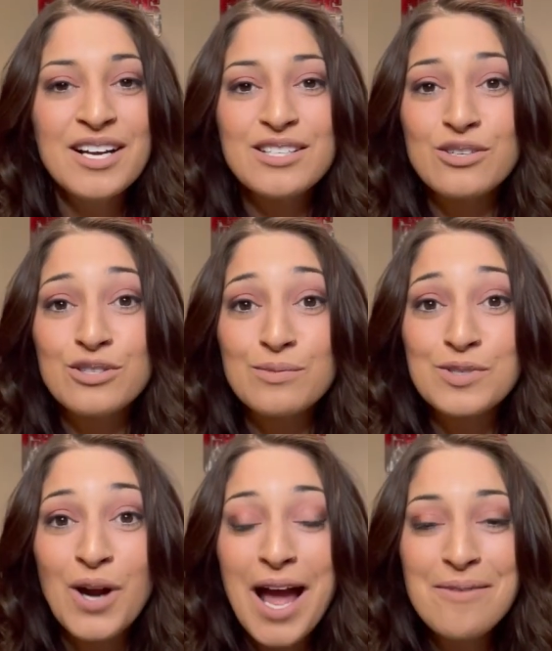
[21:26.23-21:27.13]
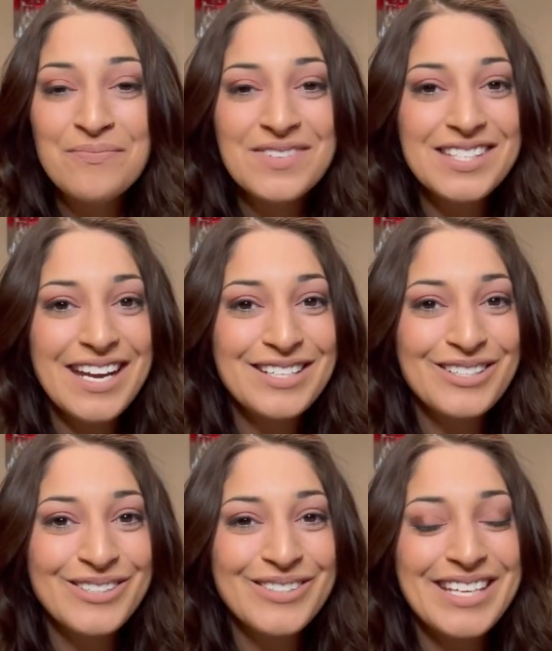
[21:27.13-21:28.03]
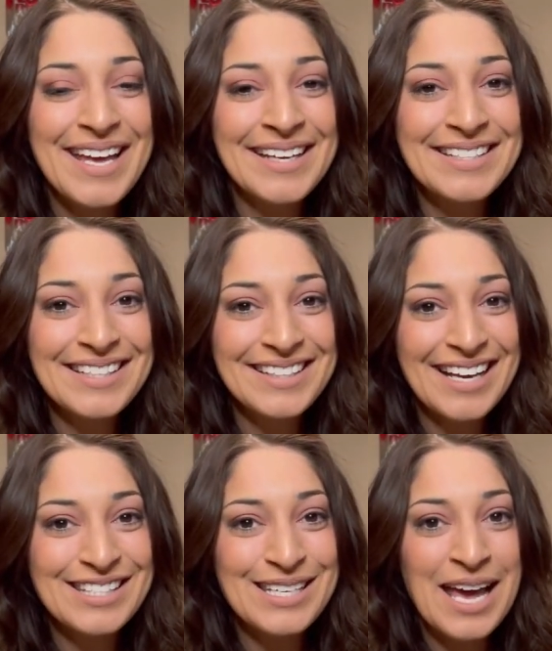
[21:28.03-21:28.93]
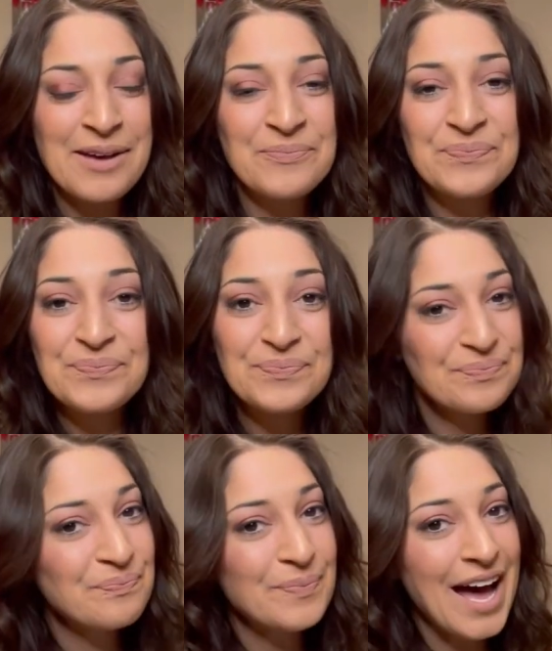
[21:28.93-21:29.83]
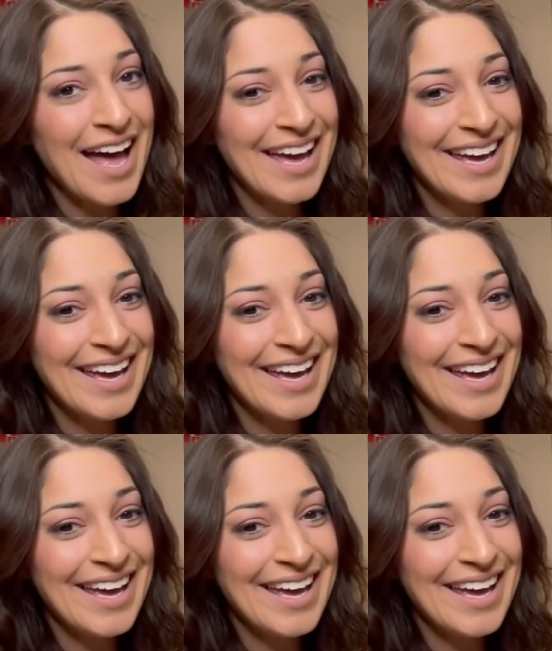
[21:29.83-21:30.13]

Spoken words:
So subscribe, stay tuned, and until next time, bye.